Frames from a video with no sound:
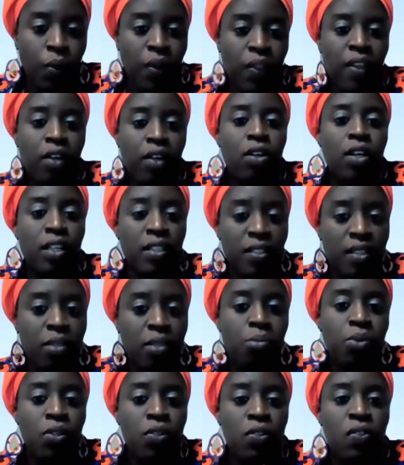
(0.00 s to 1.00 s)
with their
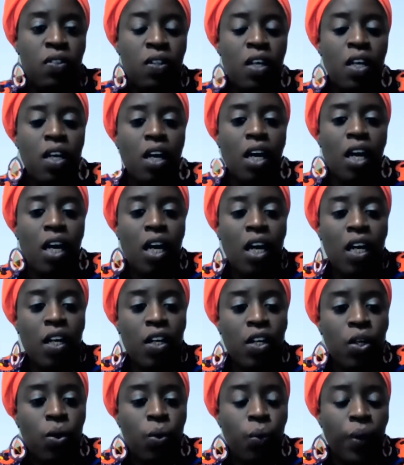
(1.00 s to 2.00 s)
customers,
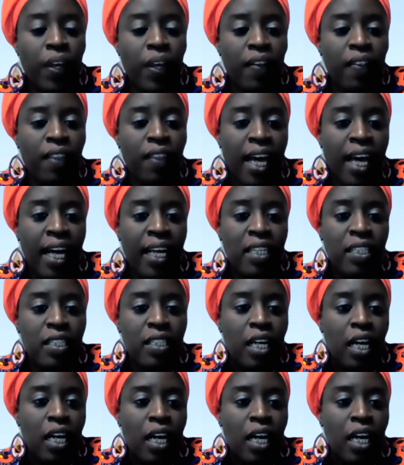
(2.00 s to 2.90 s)
knowing that,